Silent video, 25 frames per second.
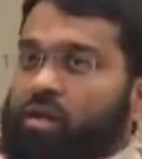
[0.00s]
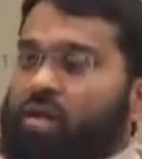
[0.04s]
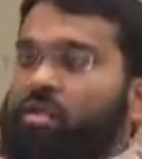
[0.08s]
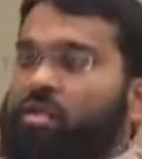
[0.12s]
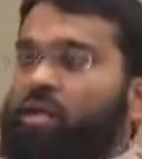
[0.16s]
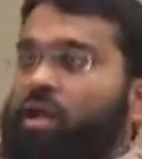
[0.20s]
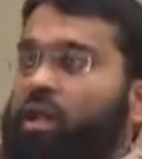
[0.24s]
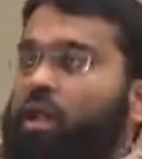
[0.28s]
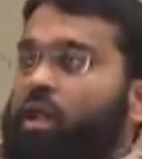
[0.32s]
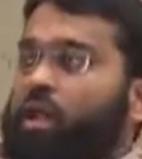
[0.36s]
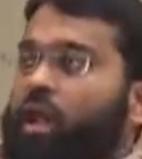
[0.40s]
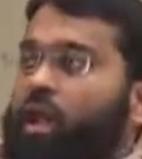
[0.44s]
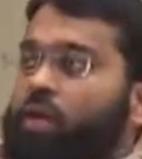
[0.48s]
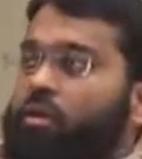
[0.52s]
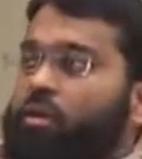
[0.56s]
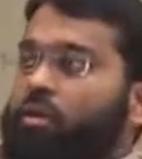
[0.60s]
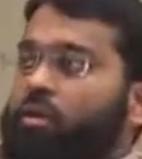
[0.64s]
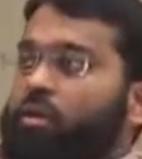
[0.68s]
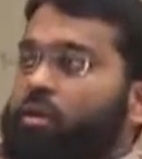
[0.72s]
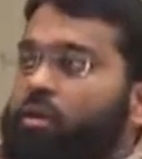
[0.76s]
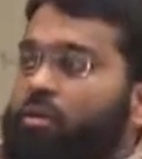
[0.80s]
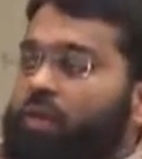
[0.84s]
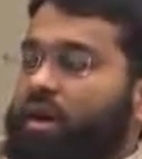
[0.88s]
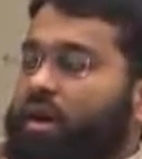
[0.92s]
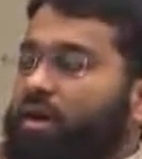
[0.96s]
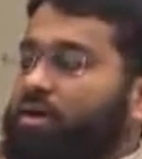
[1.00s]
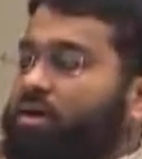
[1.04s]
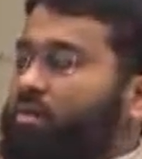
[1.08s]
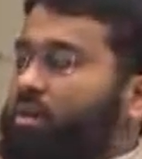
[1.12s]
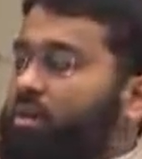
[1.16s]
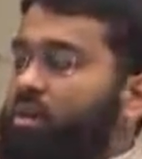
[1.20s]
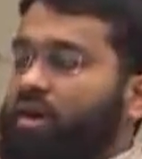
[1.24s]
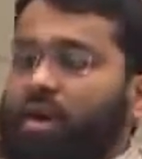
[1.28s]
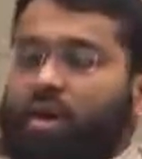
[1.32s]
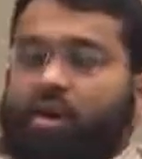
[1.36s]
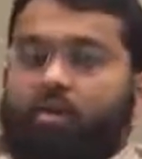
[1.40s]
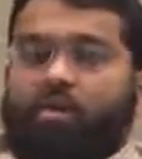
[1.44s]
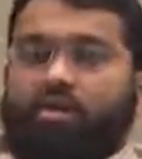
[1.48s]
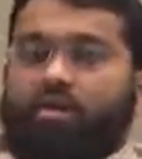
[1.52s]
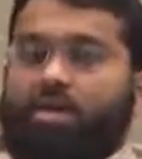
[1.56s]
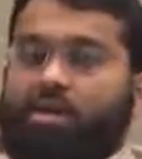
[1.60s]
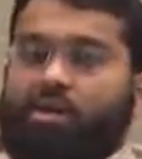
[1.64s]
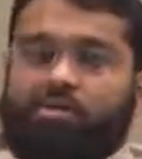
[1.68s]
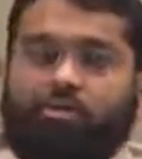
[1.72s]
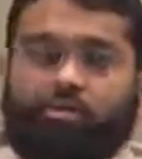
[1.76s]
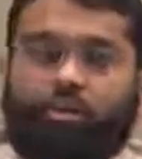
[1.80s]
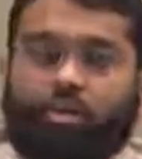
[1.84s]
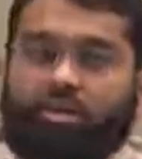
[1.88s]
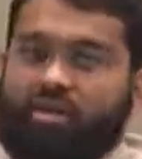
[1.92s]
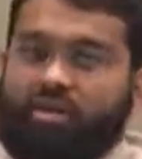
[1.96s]
is allowed in the past, but in our
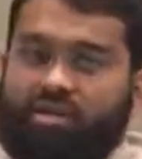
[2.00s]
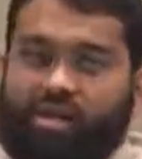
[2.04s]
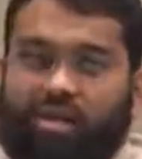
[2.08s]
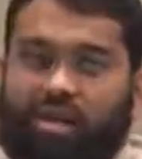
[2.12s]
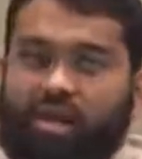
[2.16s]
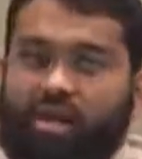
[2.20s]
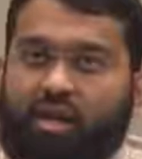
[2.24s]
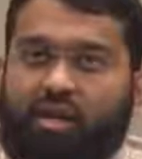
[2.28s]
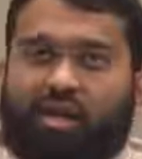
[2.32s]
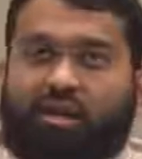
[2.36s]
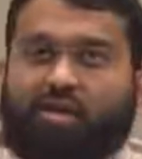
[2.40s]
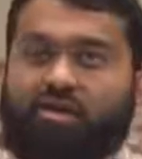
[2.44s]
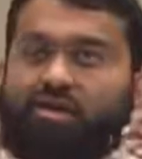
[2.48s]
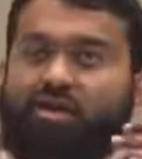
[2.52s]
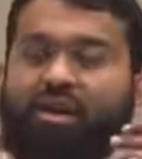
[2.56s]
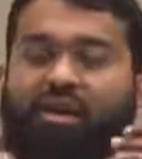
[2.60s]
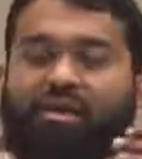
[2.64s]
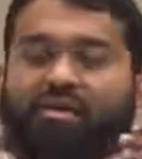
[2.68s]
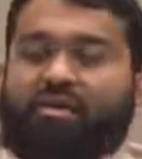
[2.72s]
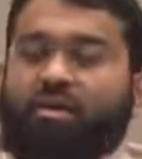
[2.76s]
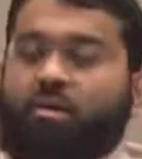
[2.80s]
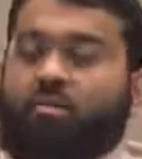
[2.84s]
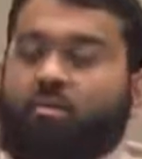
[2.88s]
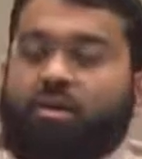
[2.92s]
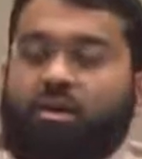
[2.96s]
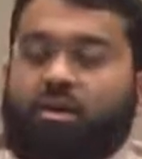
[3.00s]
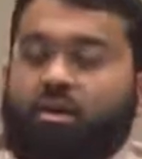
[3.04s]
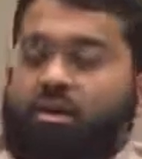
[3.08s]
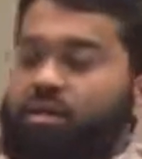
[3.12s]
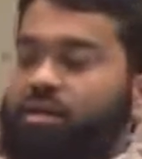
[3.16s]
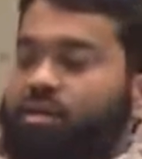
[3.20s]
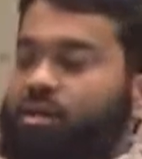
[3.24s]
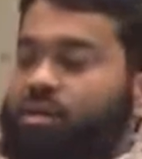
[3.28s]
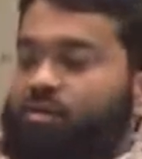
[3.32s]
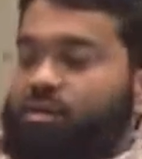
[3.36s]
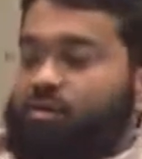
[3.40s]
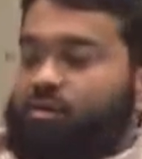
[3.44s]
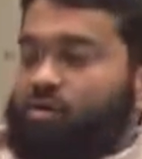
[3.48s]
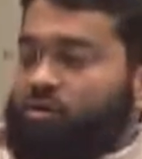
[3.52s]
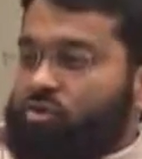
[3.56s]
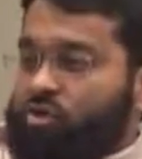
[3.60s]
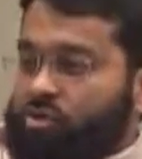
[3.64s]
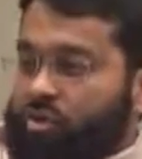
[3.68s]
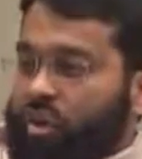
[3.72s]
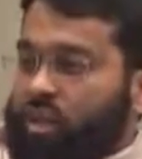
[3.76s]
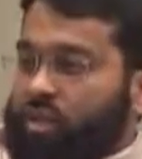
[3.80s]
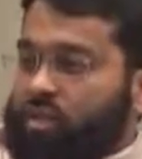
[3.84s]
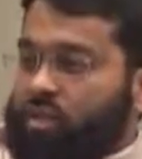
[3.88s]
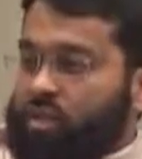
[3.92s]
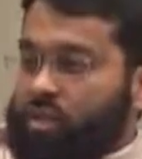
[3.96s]
times, once again, it's not something that needs to be
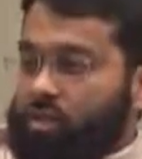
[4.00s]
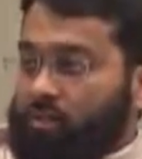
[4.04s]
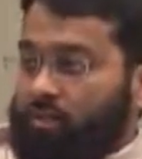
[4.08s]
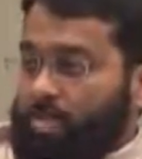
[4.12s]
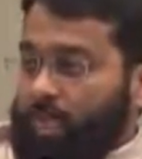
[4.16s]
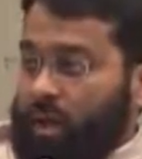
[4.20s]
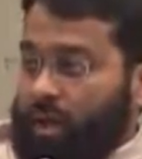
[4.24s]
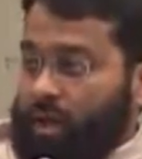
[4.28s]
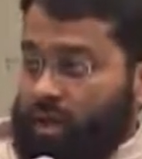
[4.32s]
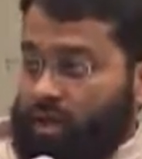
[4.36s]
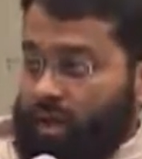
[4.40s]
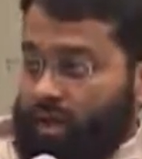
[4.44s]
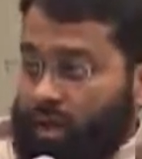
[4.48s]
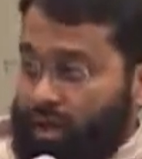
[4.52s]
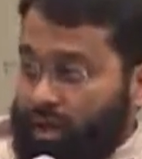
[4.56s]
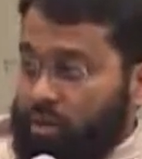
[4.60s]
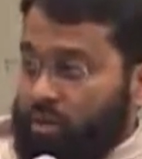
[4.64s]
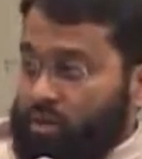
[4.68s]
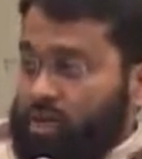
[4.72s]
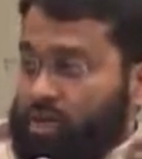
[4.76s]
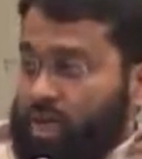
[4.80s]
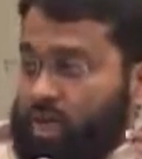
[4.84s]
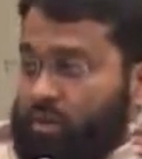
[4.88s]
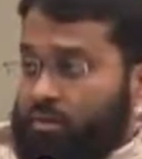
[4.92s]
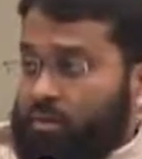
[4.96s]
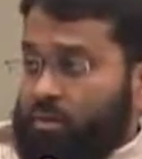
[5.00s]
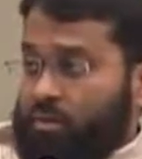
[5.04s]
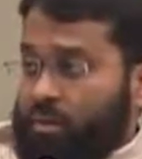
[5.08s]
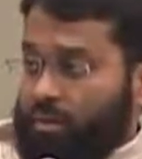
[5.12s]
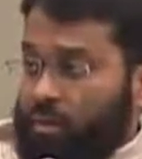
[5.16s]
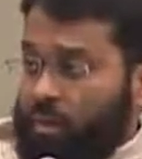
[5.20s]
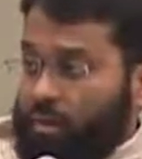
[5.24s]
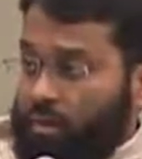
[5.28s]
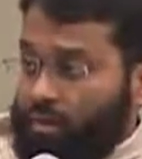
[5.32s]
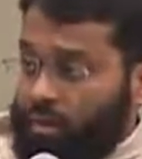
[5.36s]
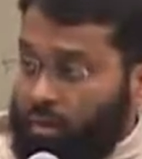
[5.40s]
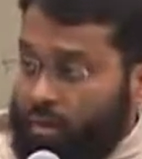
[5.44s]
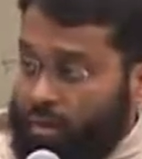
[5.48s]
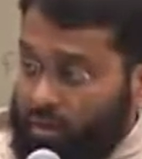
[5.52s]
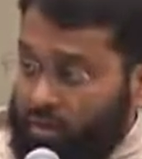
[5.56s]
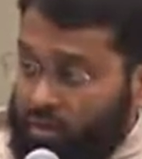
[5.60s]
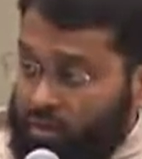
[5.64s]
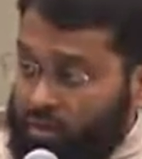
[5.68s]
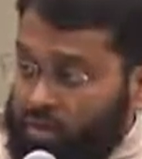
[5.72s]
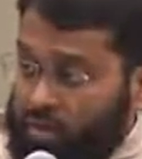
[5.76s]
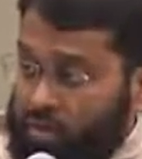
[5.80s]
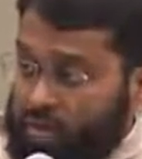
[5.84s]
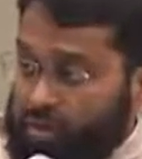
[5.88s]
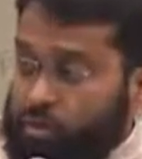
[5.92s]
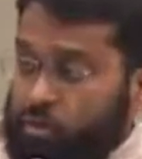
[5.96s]
resurrected. In our times,
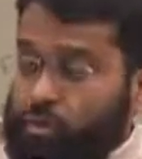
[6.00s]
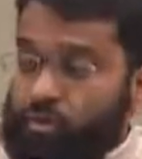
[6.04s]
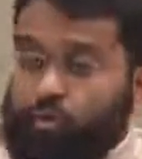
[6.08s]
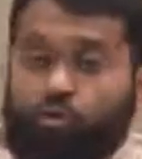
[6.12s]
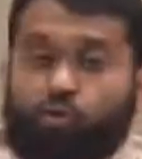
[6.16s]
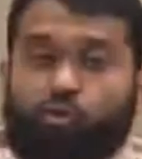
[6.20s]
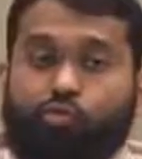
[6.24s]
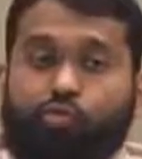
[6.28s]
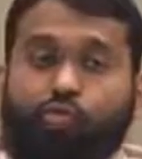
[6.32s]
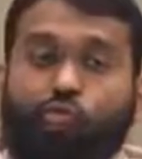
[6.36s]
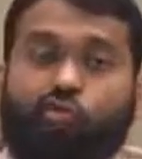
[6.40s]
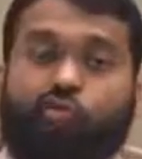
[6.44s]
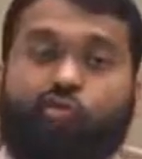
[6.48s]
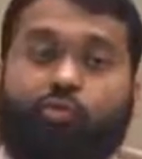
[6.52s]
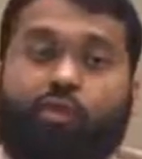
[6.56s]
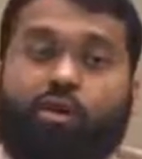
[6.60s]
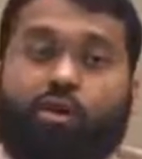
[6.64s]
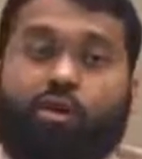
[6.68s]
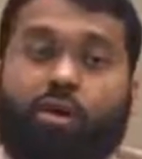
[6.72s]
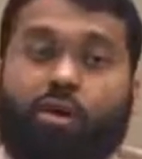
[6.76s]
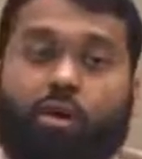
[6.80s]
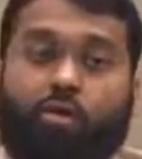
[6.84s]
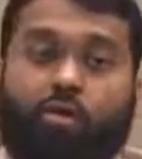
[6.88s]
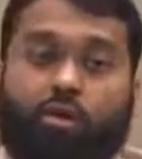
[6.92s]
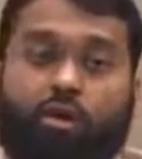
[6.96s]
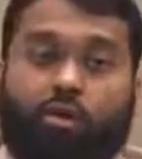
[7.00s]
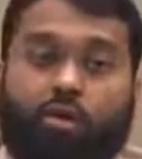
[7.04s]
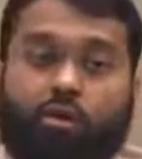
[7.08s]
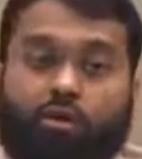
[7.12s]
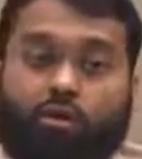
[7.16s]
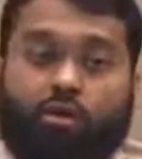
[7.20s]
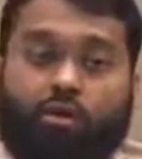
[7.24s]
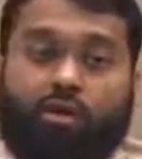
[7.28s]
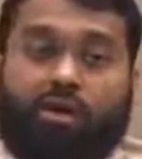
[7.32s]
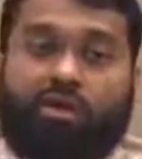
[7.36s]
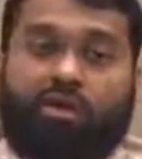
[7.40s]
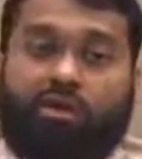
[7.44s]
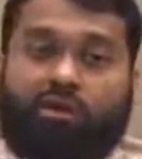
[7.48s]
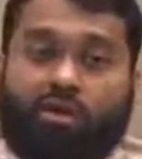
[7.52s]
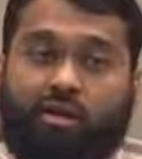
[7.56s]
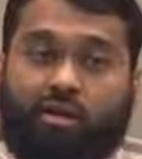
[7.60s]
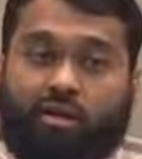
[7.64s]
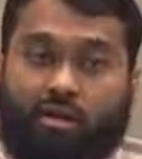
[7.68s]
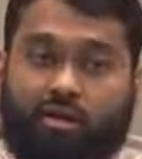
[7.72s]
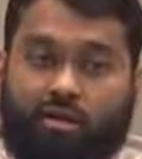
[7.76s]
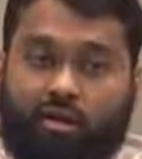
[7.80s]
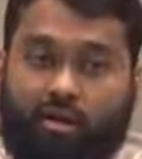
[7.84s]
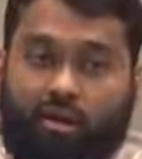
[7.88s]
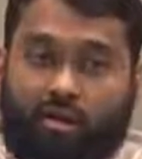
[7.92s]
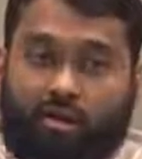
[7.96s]
there's a huge movement now to
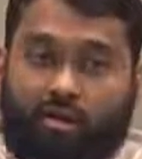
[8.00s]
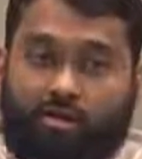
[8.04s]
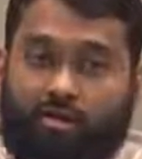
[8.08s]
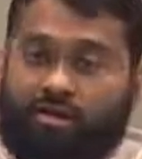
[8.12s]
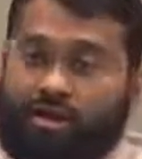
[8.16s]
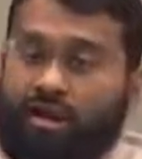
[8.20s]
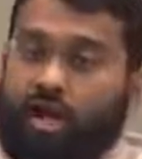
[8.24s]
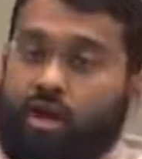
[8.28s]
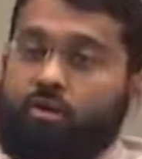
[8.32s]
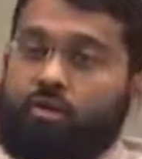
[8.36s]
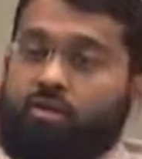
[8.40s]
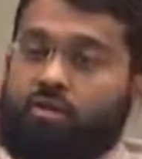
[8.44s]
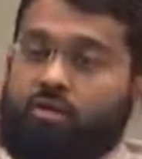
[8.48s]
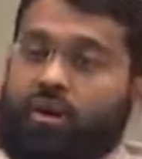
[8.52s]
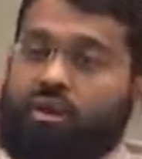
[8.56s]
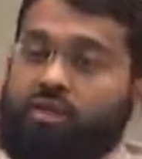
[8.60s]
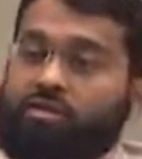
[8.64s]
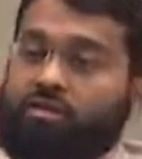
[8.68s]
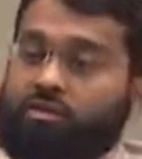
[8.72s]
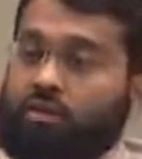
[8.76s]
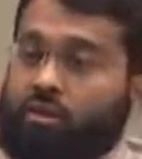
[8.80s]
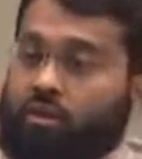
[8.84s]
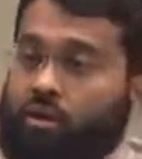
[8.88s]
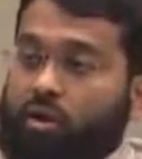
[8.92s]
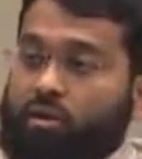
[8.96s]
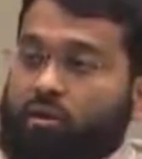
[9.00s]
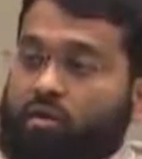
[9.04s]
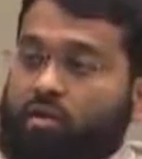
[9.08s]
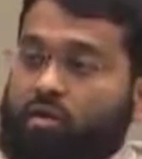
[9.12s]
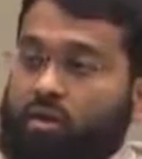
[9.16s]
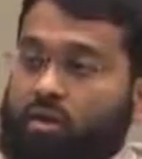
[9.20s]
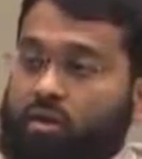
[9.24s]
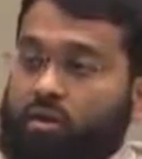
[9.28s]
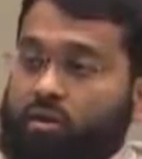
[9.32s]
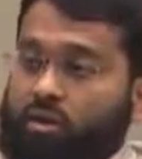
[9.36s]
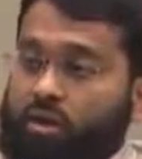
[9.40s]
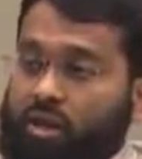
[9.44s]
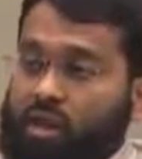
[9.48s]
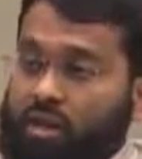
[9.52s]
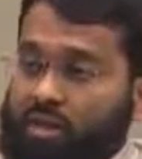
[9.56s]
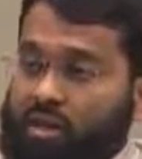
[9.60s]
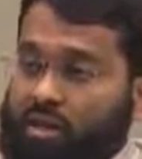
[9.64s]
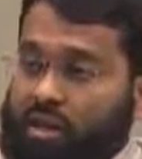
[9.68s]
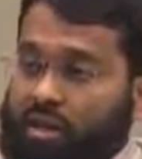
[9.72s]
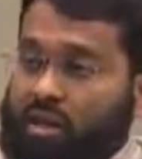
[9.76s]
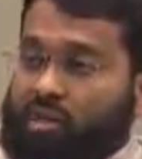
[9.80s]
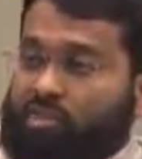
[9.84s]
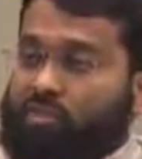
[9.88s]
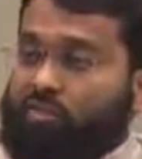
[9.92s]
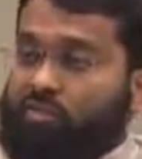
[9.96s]
basically standardize the laws and
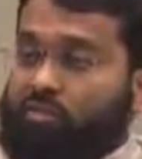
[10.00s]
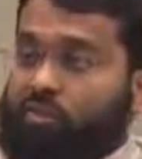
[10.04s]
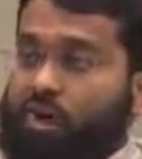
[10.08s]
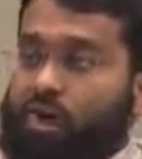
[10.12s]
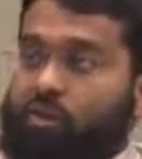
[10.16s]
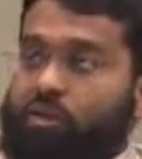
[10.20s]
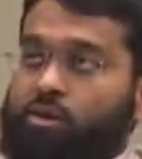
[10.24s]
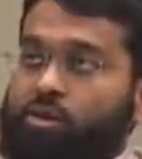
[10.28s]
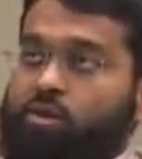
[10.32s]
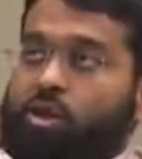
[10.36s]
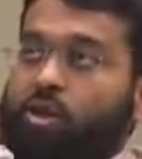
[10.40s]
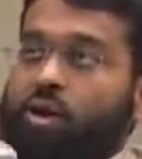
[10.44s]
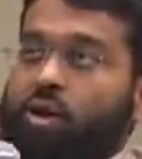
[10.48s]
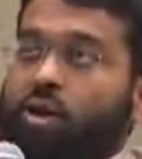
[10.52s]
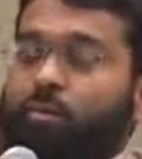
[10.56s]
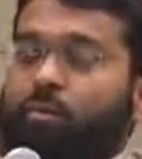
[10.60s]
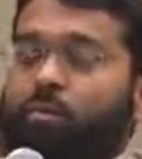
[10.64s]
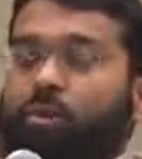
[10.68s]
the age of marriage.